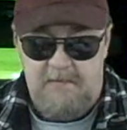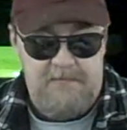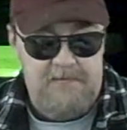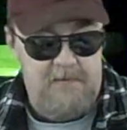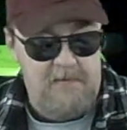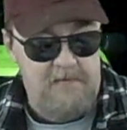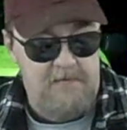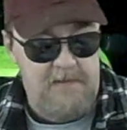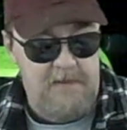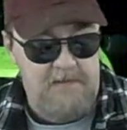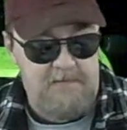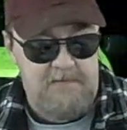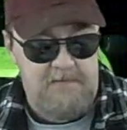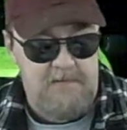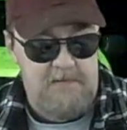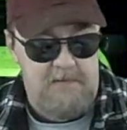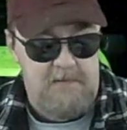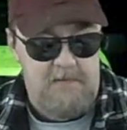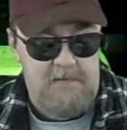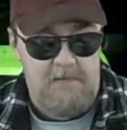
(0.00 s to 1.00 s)
there, that
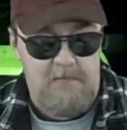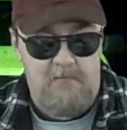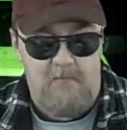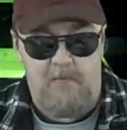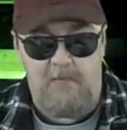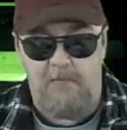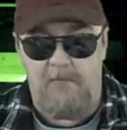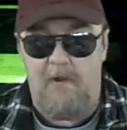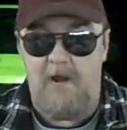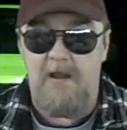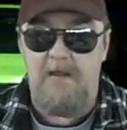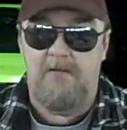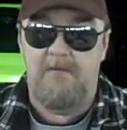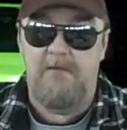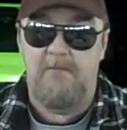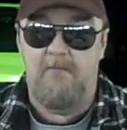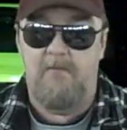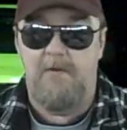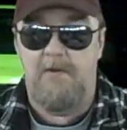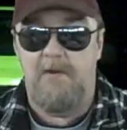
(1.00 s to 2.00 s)
one
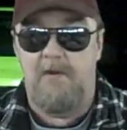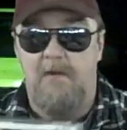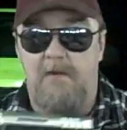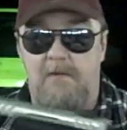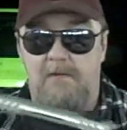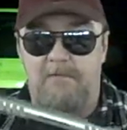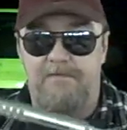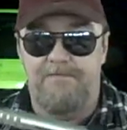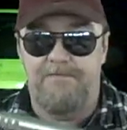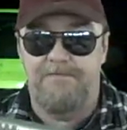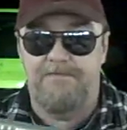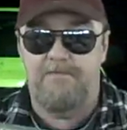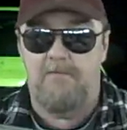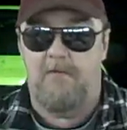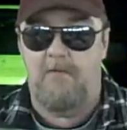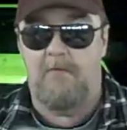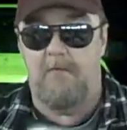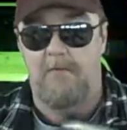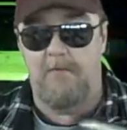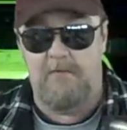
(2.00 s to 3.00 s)
round that went off,
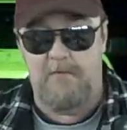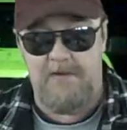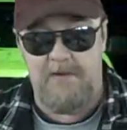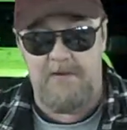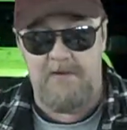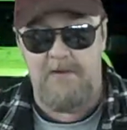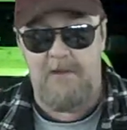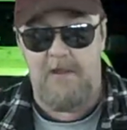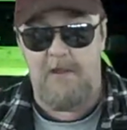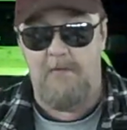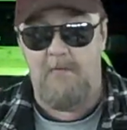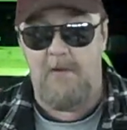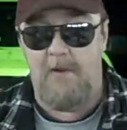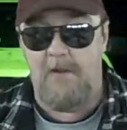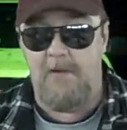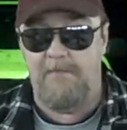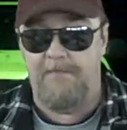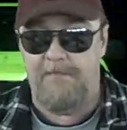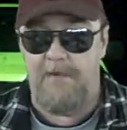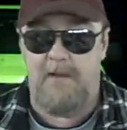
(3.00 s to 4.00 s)
or didn't go
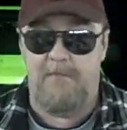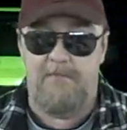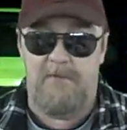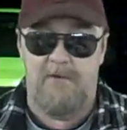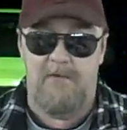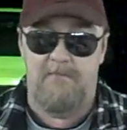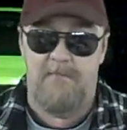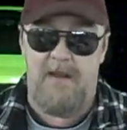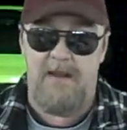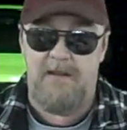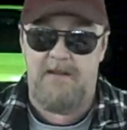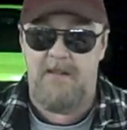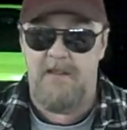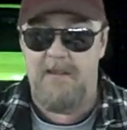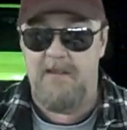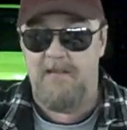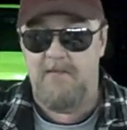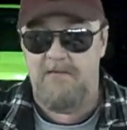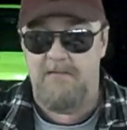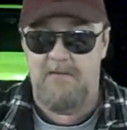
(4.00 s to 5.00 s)
off, and I put it back
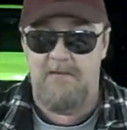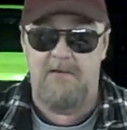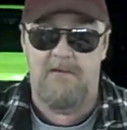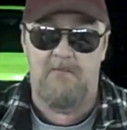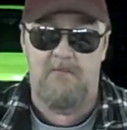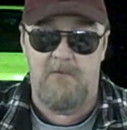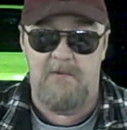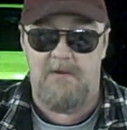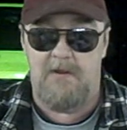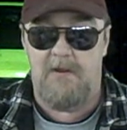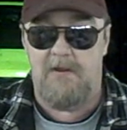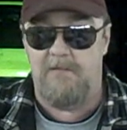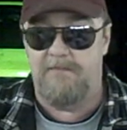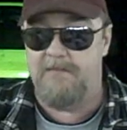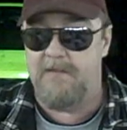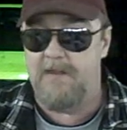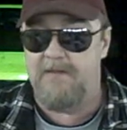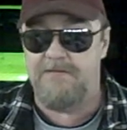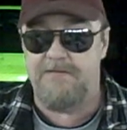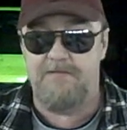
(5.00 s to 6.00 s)
in, and then it went
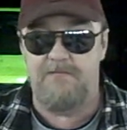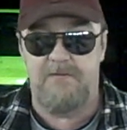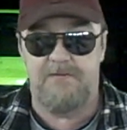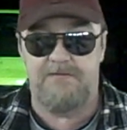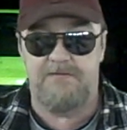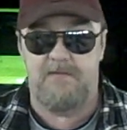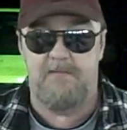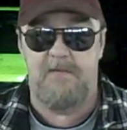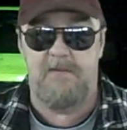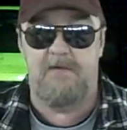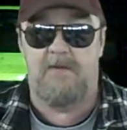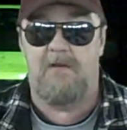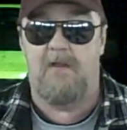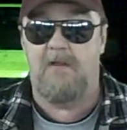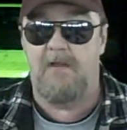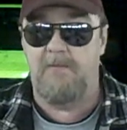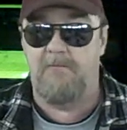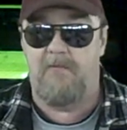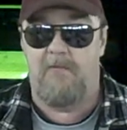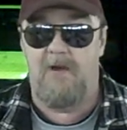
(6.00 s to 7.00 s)
off. Guess it must have been a
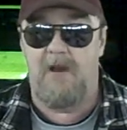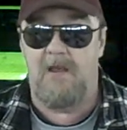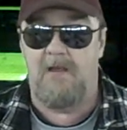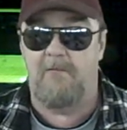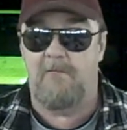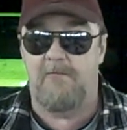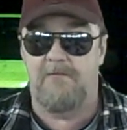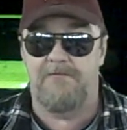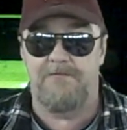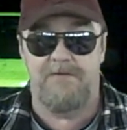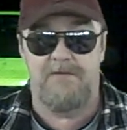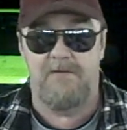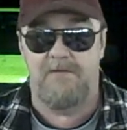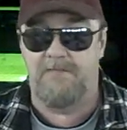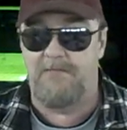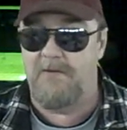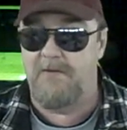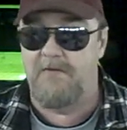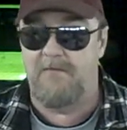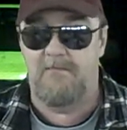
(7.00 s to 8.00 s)
light primer or
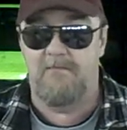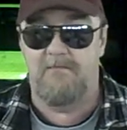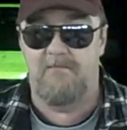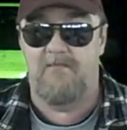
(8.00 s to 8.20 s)
something,